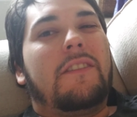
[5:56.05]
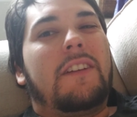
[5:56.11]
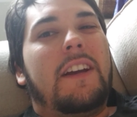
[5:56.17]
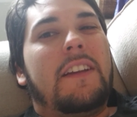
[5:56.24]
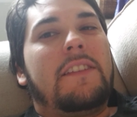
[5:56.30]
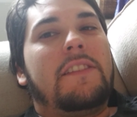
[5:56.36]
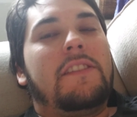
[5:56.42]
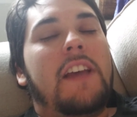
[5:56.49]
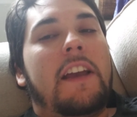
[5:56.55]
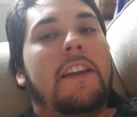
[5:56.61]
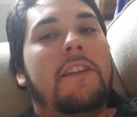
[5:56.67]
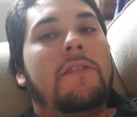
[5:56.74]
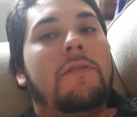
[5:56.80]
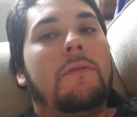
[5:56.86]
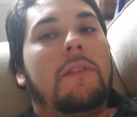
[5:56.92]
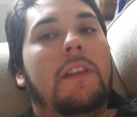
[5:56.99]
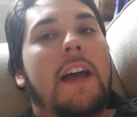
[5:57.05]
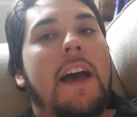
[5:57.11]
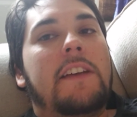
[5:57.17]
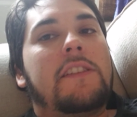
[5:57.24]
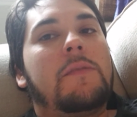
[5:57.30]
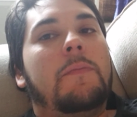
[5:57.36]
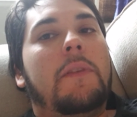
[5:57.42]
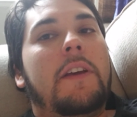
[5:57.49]
kind of second or
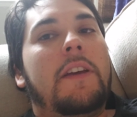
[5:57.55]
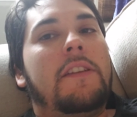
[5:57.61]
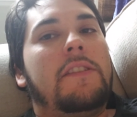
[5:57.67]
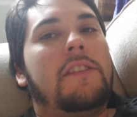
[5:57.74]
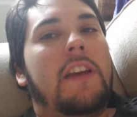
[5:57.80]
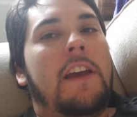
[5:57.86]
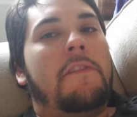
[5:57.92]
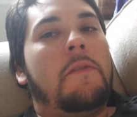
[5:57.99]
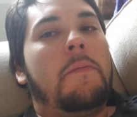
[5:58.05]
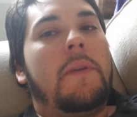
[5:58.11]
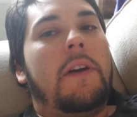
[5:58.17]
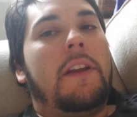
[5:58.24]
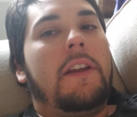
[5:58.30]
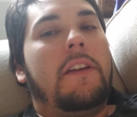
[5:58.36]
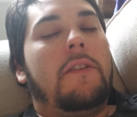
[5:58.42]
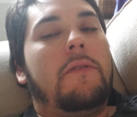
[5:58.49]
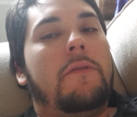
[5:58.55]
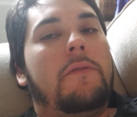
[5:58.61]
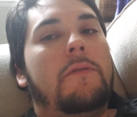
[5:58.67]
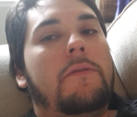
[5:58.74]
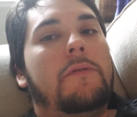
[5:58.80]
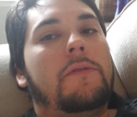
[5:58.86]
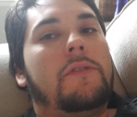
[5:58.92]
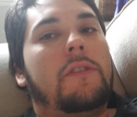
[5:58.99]
last place to everybody
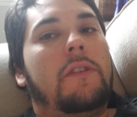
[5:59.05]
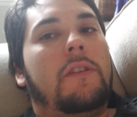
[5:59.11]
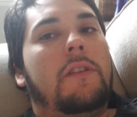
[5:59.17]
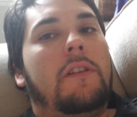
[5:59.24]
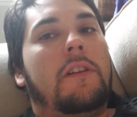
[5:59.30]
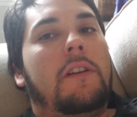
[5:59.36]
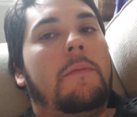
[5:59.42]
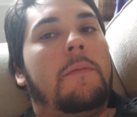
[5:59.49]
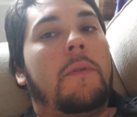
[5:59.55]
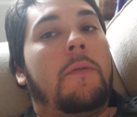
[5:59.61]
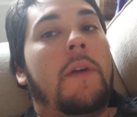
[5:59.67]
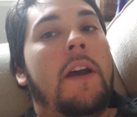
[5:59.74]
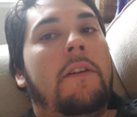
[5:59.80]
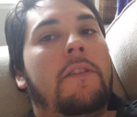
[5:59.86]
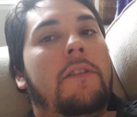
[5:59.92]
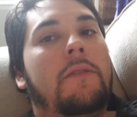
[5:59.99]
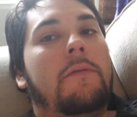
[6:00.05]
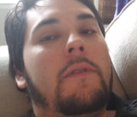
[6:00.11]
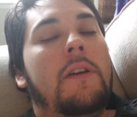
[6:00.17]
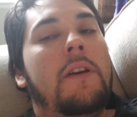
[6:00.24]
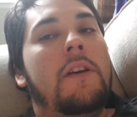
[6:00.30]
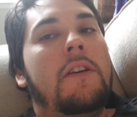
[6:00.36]
who's around you.